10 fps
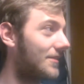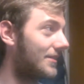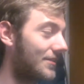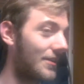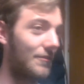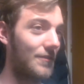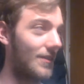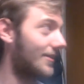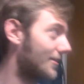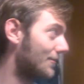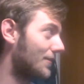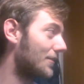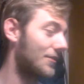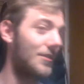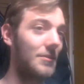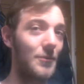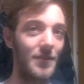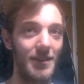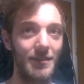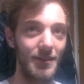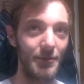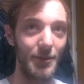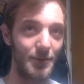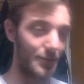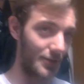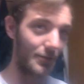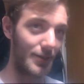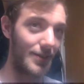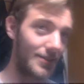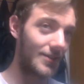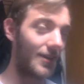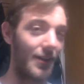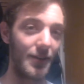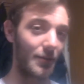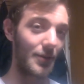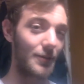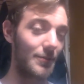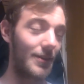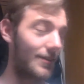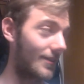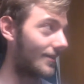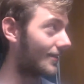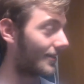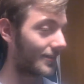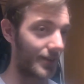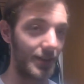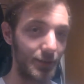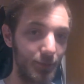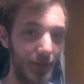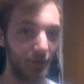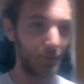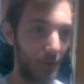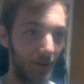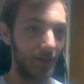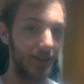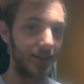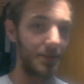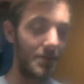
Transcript: instead of like the first time or second time I asked for a Q&A and no one asked me anything. So this was quite nice.